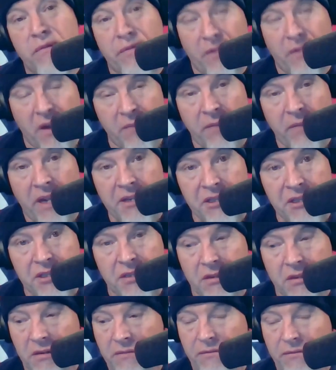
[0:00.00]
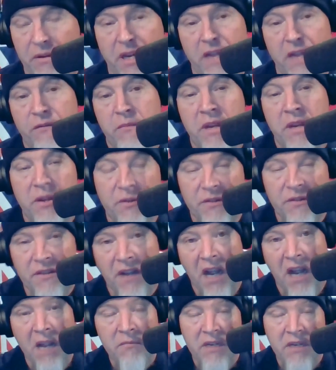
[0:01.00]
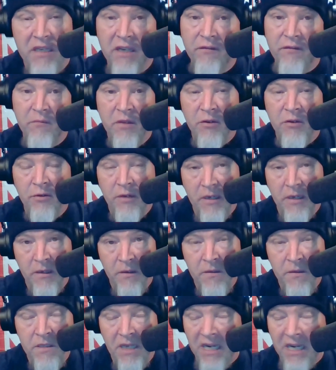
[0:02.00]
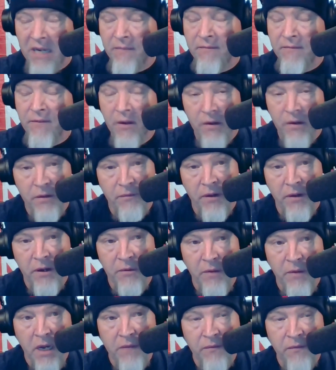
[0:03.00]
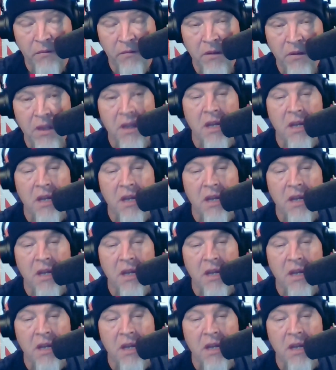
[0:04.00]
very much for giving me your time and giving me your ears. I am very, very grateful.